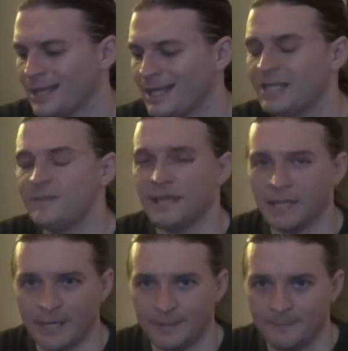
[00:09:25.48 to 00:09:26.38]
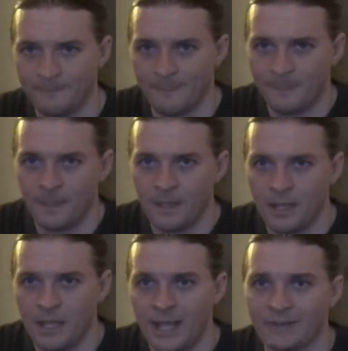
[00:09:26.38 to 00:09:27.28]
In the beginning,
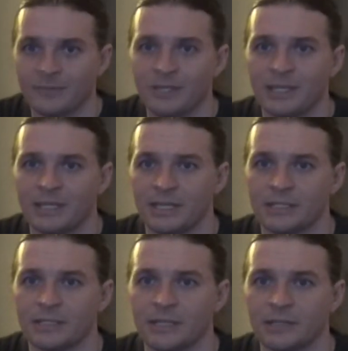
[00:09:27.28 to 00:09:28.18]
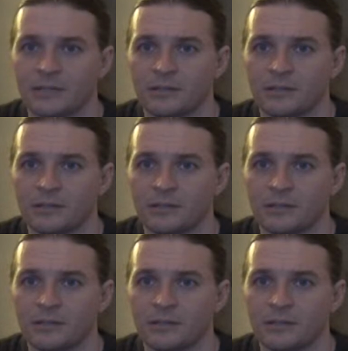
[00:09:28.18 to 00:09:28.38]
everybody thinks that